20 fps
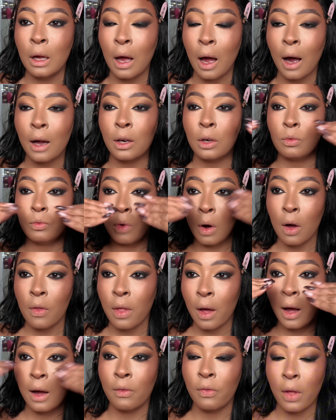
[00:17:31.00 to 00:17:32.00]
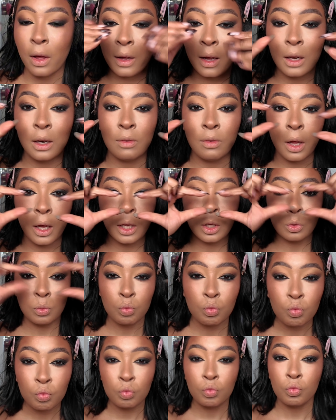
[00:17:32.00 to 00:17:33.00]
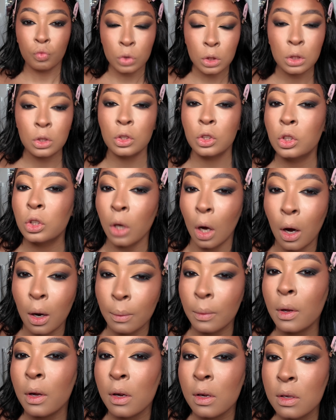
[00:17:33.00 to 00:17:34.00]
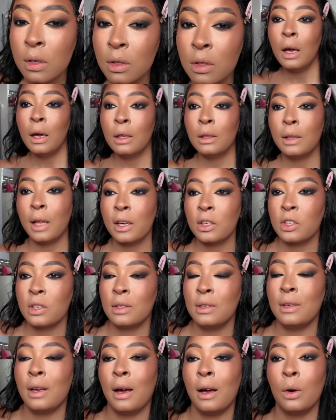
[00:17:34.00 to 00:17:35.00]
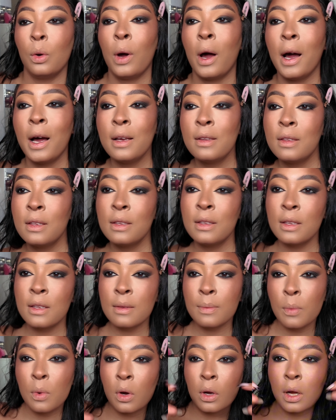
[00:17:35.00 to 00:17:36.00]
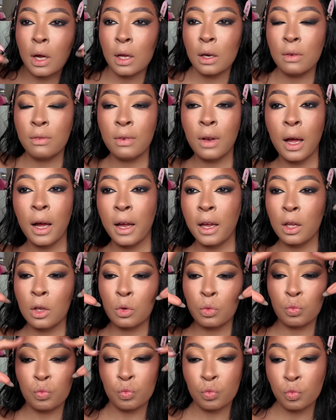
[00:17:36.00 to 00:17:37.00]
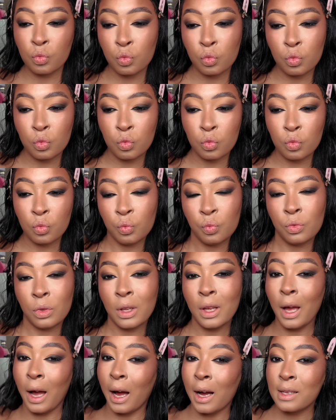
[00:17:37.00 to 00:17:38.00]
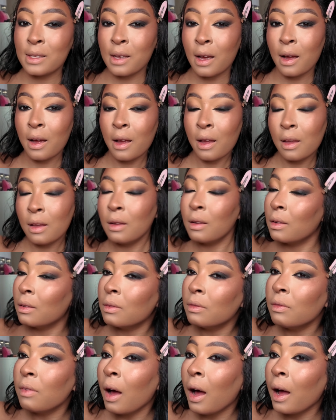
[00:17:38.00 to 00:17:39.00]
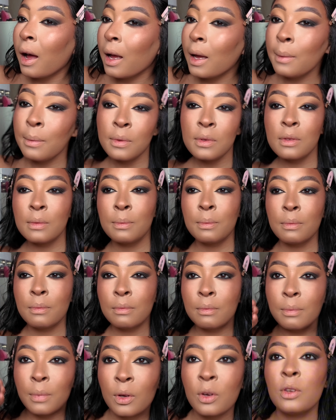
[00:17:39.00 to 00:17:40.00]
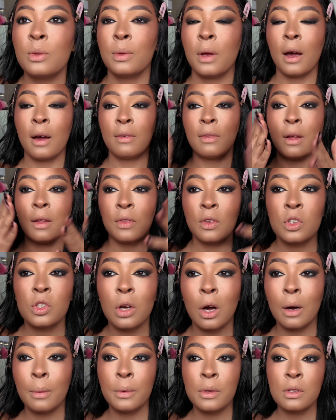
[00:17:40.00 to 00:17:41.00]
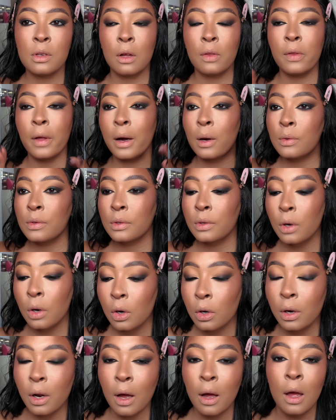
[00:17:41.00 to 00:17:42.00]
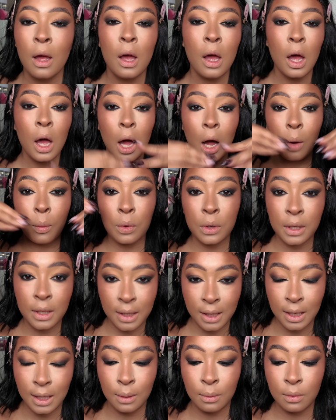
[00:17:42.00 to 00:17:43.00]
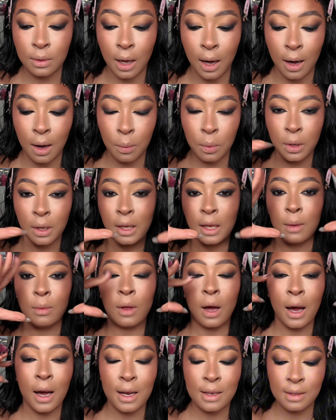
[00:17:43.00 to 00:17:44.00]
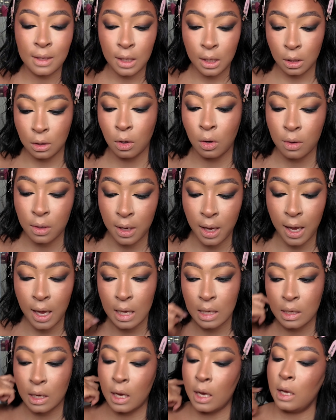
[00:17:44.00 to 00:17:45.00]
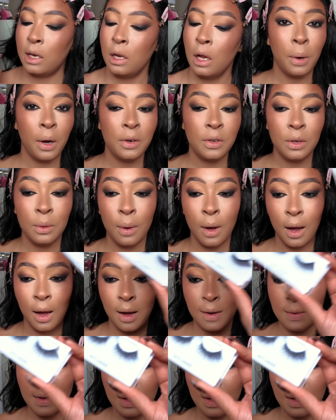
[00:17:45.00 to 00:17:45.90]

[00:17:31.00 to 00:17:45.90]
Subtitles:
and I'd rather have that kind of like sharpness. Lashes now. As is this more kind of like cat eye vibes, because we have like the sharpness on the outer corner. I want to keep that. I want to keep the eyes elongated. But I do have